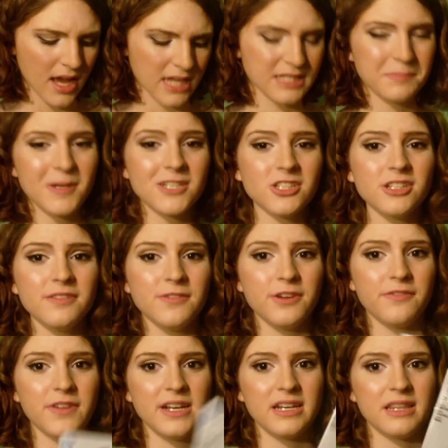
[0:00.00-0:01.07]
Especially if
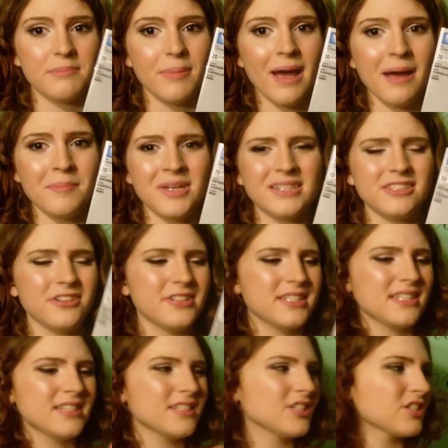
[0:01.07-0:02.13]
you're a fan of the Batman series.
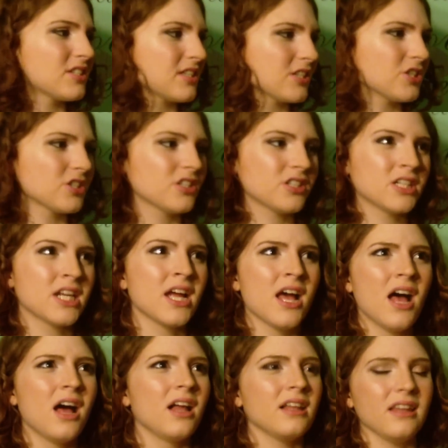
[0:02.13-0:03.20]
This is just such a good,
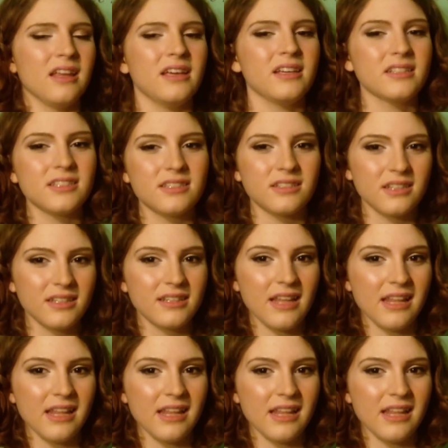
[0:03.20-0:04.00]
it's